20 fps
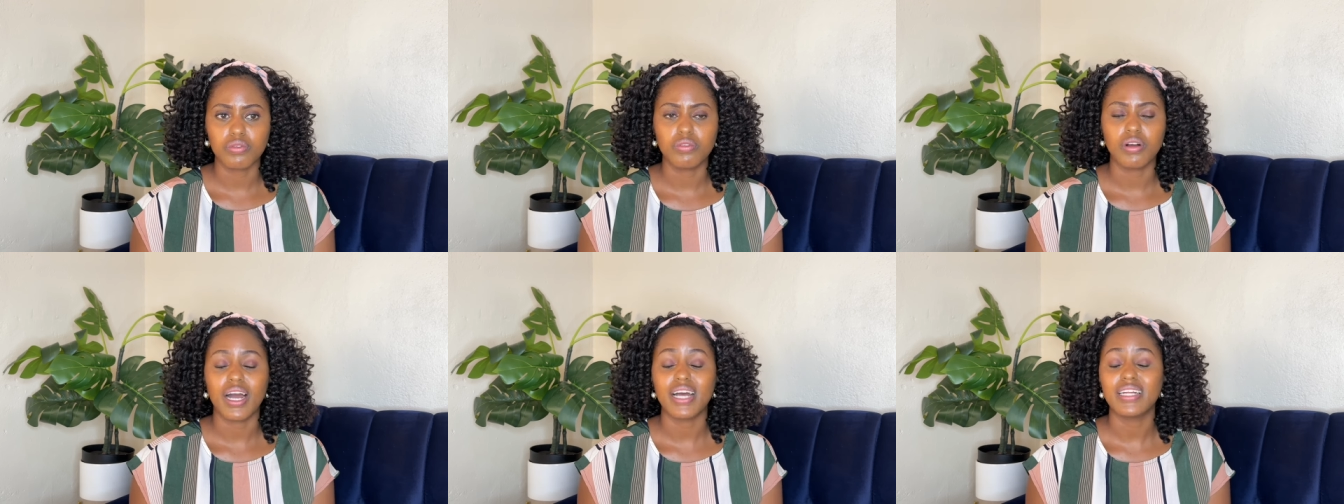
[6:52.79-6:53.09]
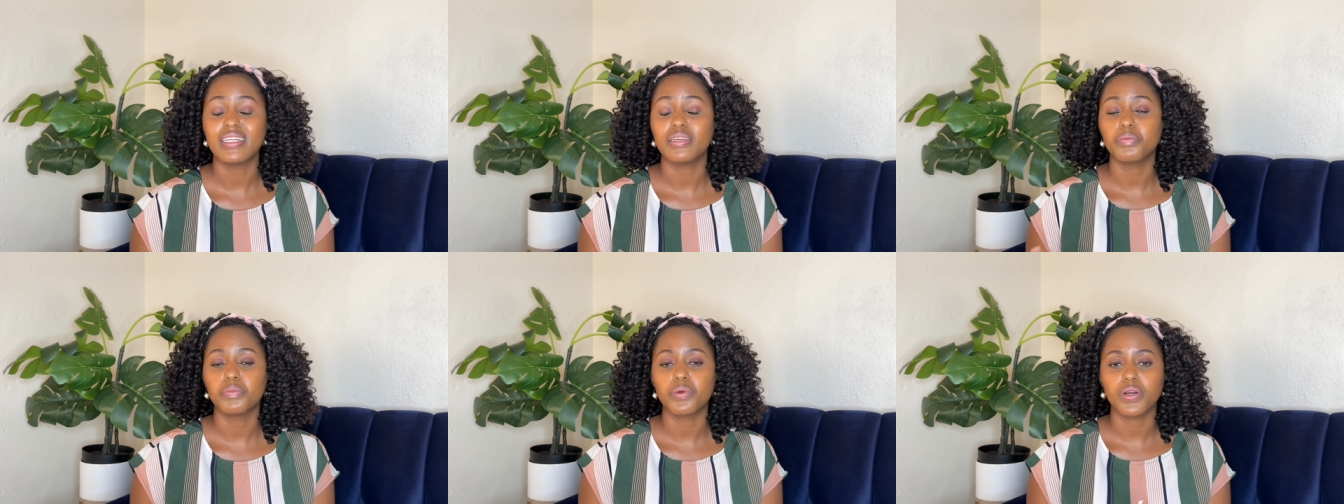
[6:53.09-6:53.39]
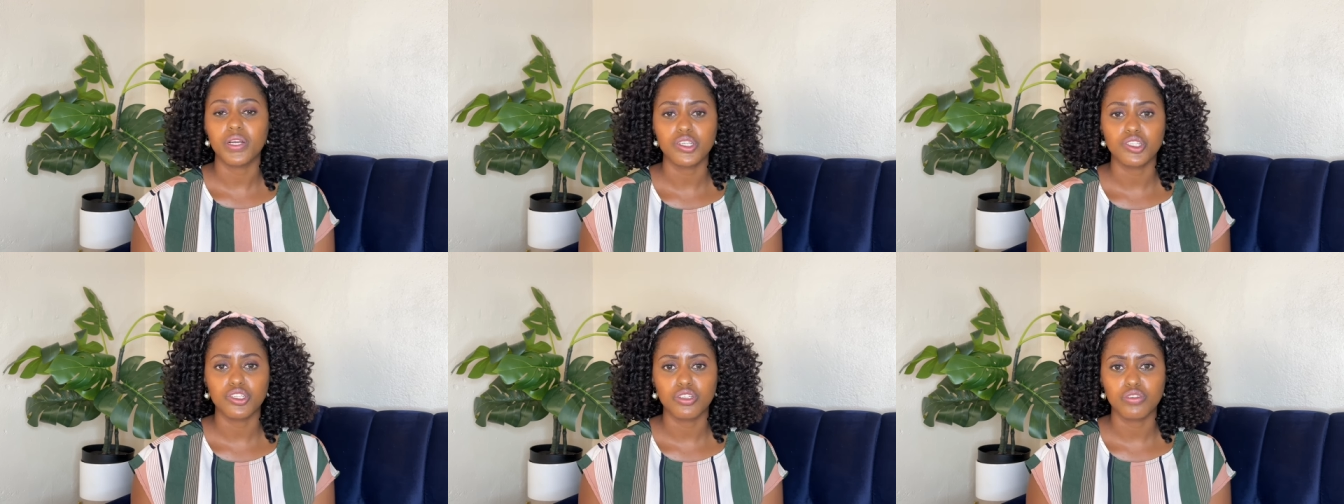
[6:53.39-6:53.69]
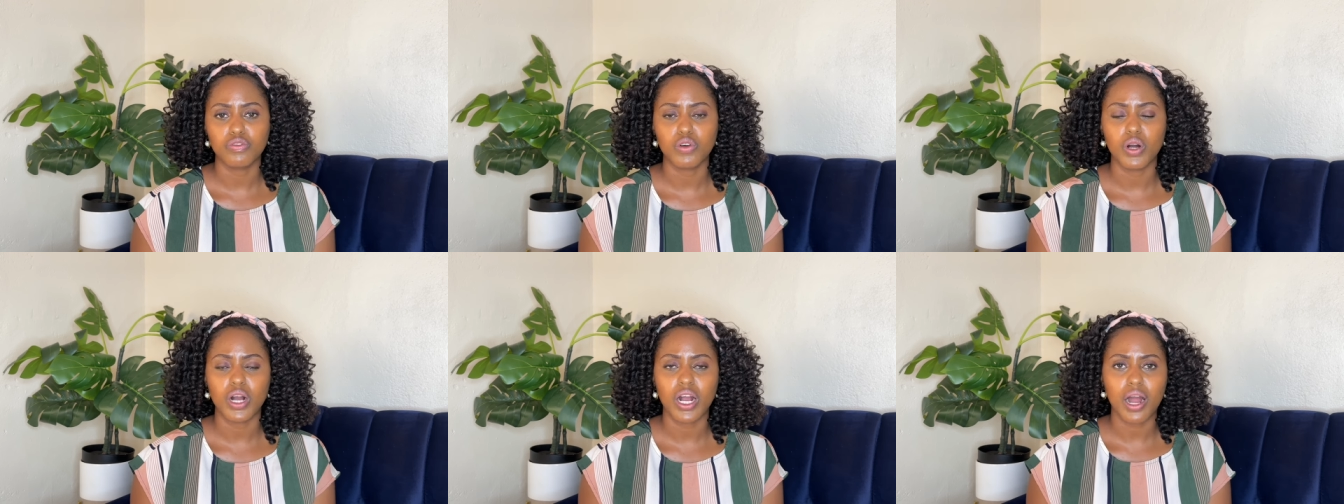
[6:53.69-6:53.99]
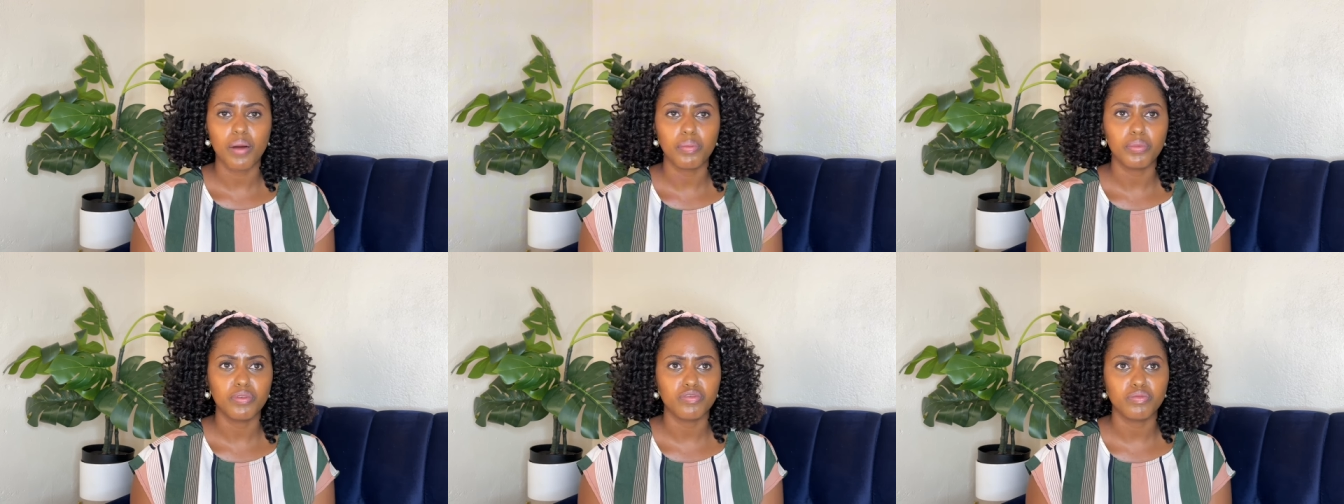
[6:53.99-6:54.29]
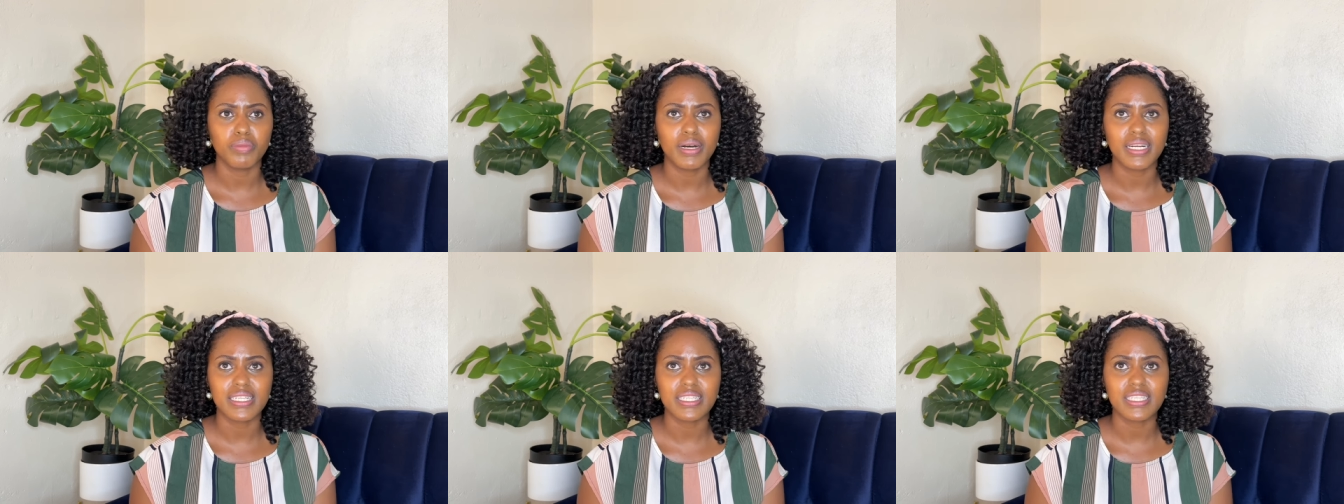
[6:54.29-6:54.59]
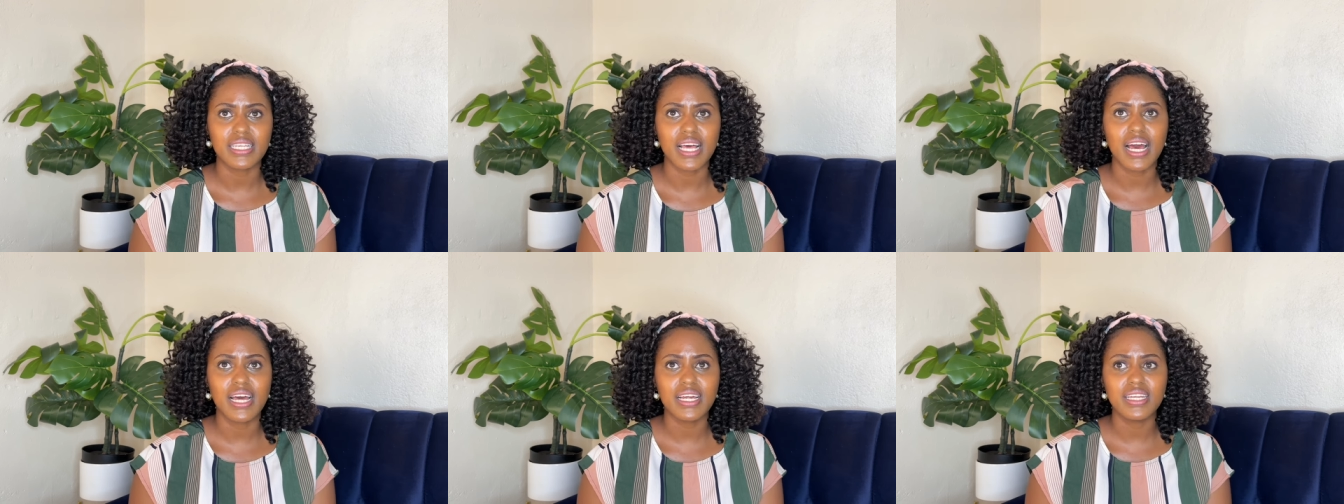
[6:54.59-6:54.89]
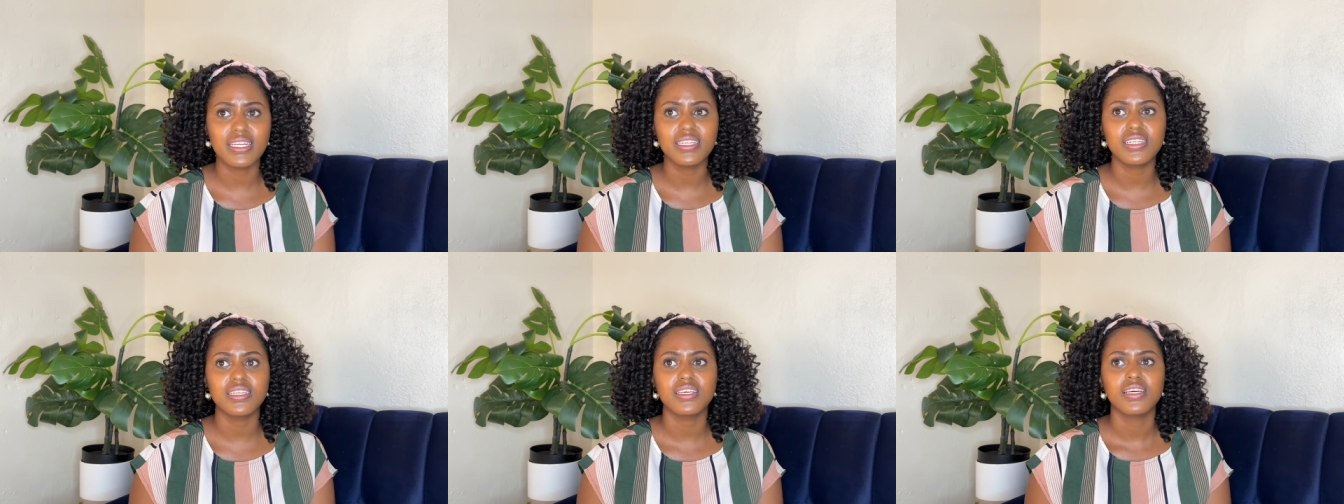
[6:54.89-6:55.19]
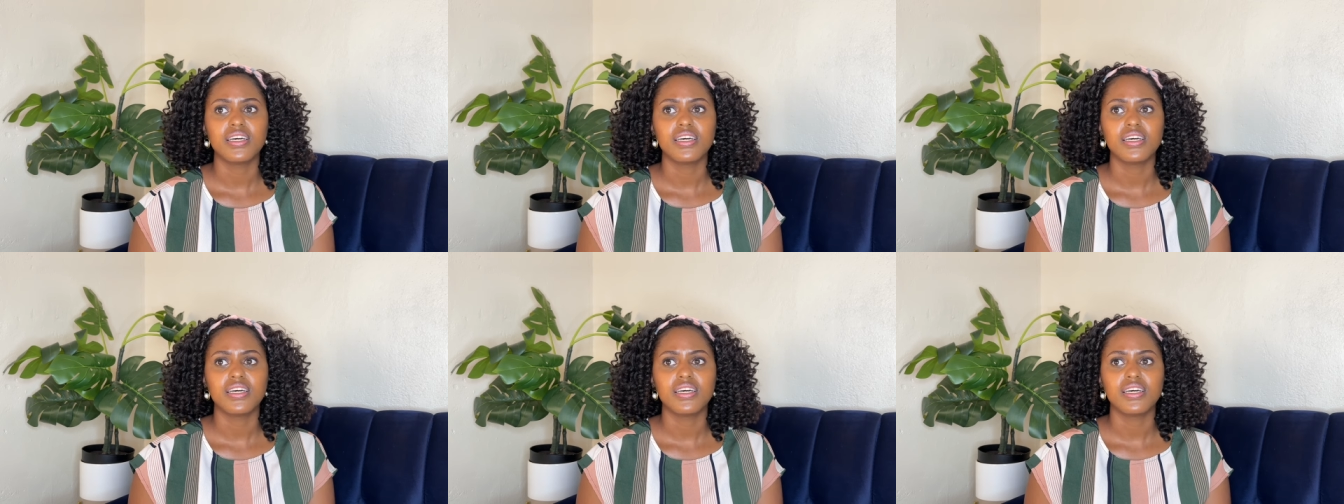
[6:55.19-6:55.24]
a depression for a couple of months and